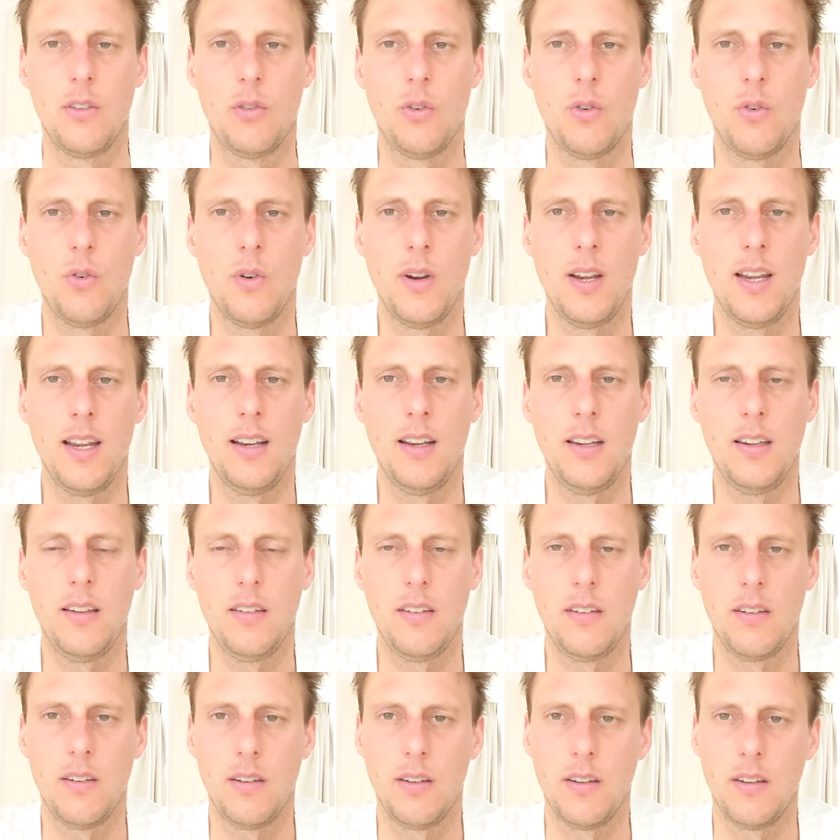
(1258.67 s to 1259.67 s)
2
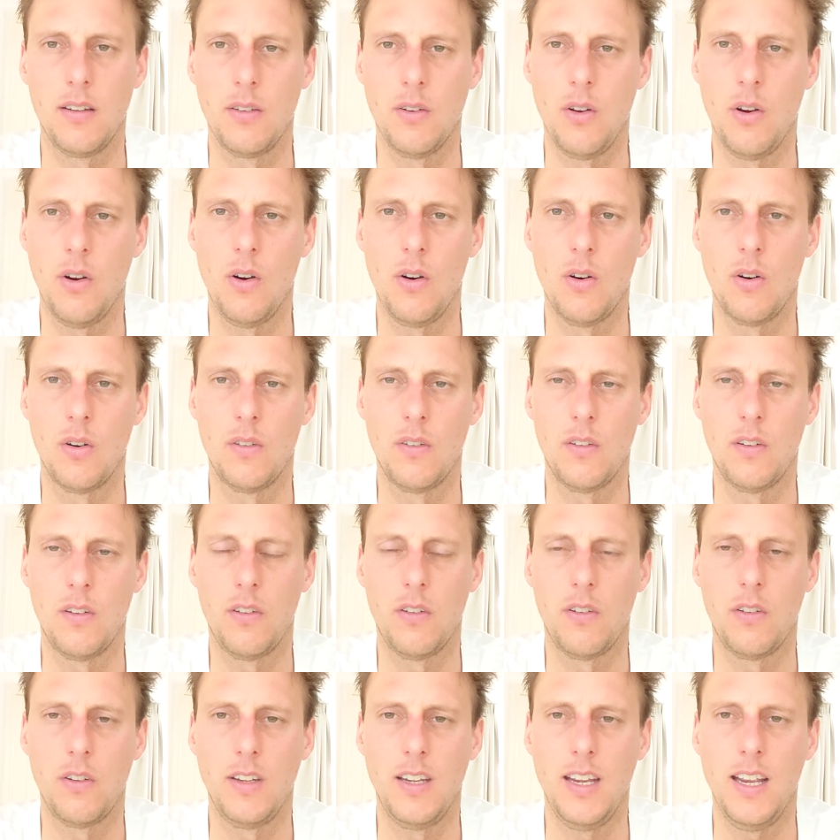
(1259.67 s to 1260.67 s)
weeks. No,
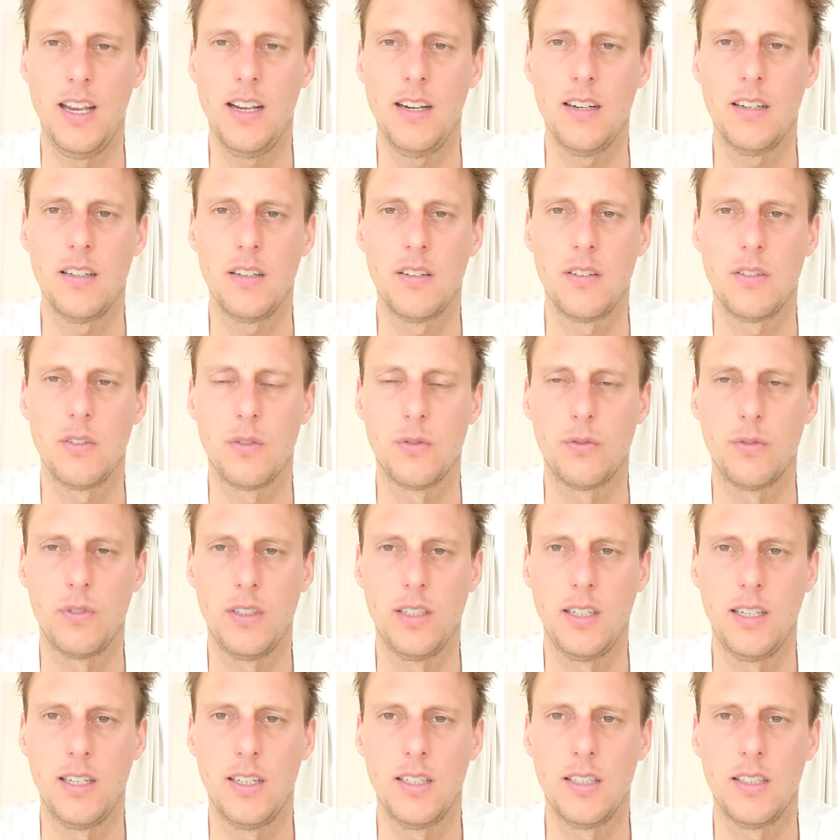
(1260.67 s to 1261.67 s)
it's years
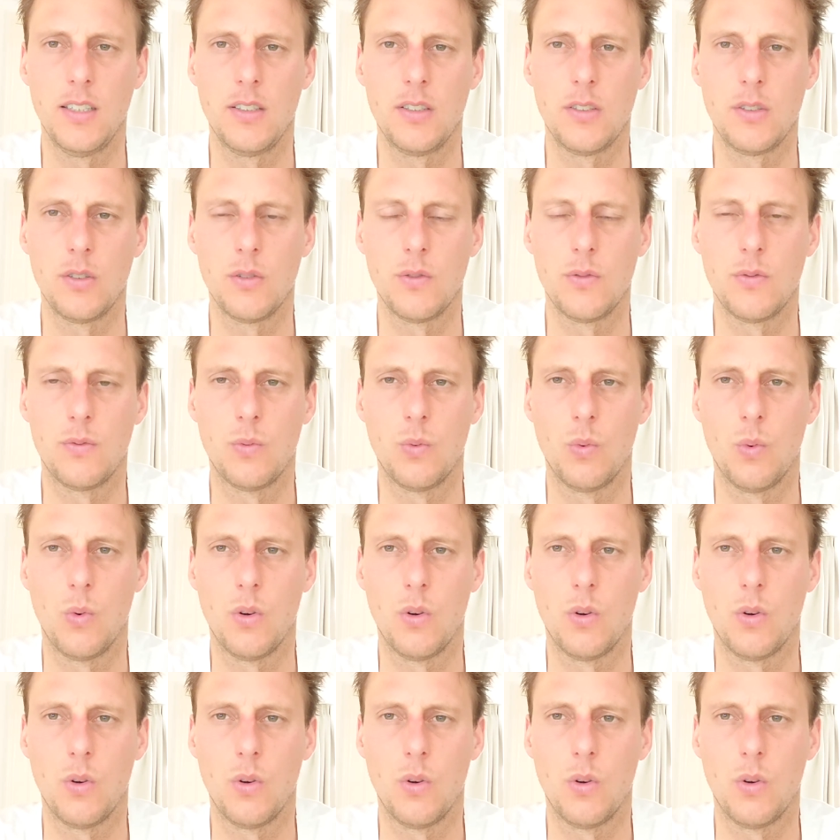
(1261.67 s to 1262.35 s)
of